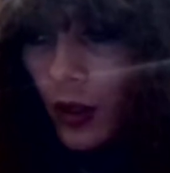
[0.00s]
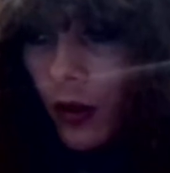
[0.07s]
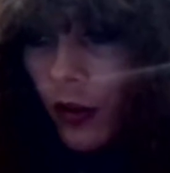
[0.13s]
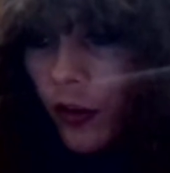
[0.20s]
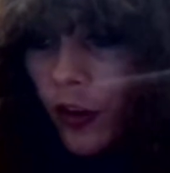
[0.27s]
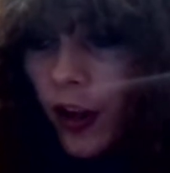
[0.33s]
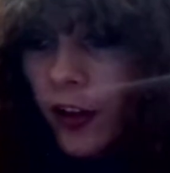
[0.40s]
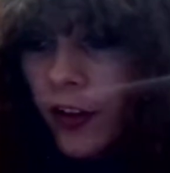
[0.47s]

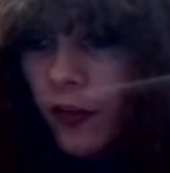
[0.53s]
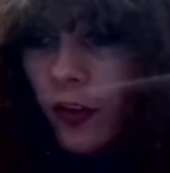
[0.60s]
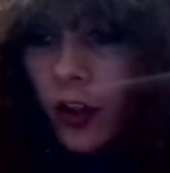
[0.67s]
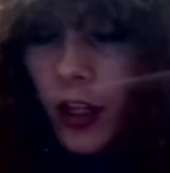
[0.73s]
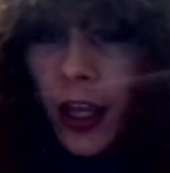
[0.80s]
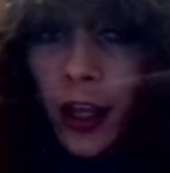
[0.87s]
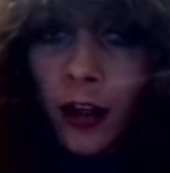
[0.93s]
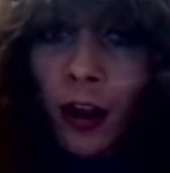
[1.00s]

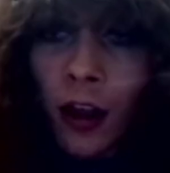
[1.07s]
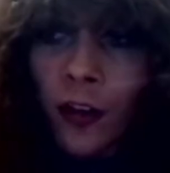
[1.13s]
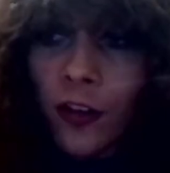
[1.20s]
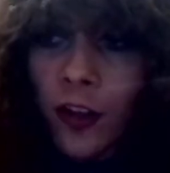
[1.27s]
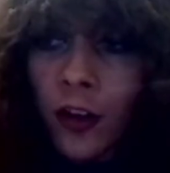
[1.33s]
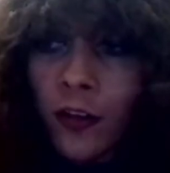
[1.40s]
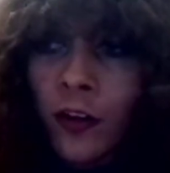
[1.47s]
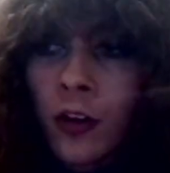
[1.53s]
scientifically analyze
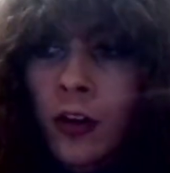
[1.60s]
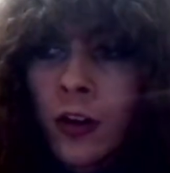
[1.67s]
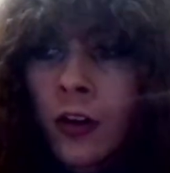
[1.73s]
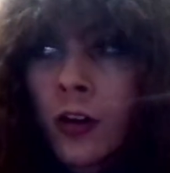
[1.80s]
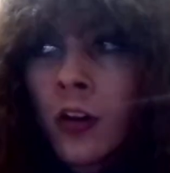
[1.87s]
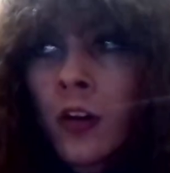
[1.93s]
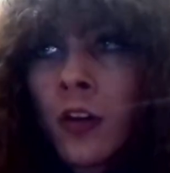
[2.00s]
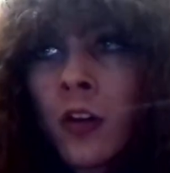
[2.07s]
things.
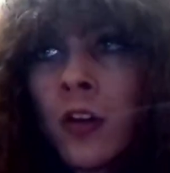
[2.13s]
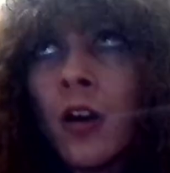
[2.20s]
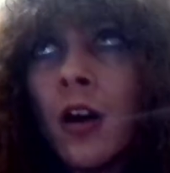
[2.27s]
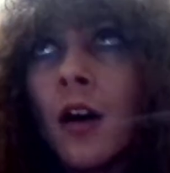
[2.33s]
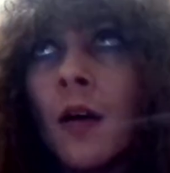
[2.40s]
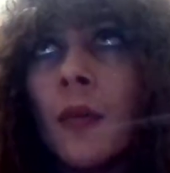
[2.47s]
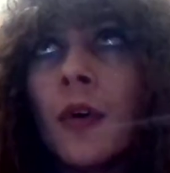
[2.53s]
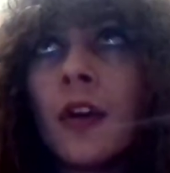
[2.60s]

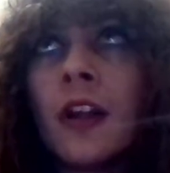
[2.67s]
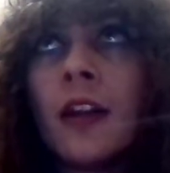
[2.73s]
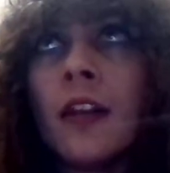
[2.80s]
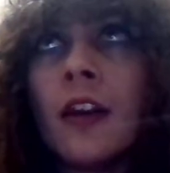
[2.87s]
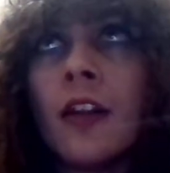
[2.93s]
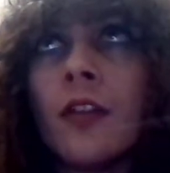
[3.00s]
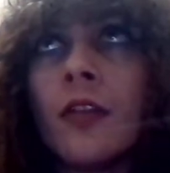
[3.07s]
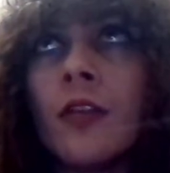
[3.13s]
But in
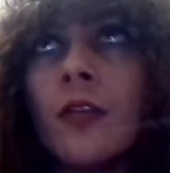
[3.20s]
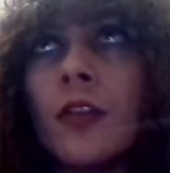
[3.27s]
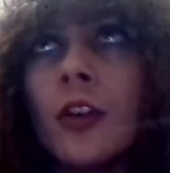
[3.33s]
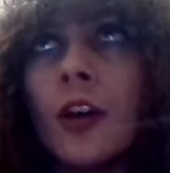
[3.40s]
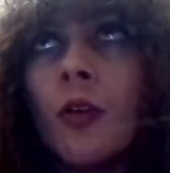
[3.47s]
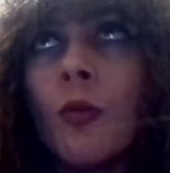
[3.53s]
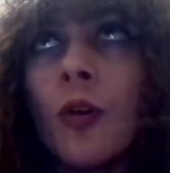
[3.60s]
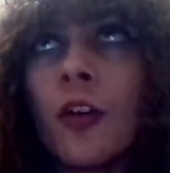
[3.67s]
that it
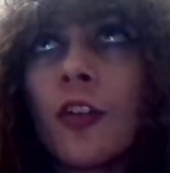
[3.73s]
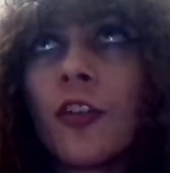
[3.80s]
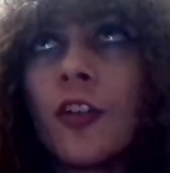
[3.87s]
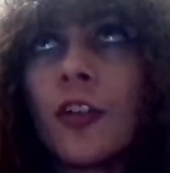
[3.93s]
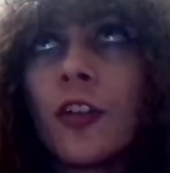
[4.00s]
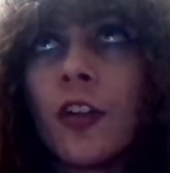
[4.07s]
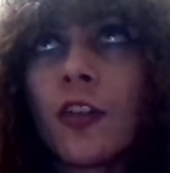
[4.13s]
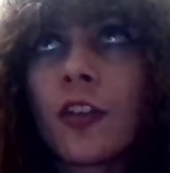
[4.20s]
wants
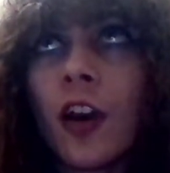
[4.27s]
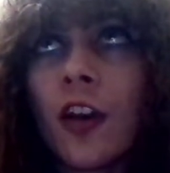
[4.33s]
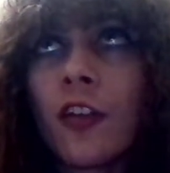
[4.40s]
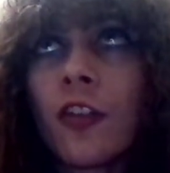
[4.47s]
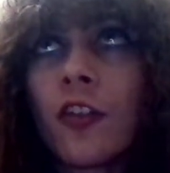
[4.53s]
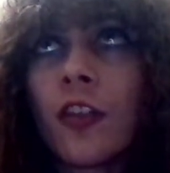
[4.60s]
to discuss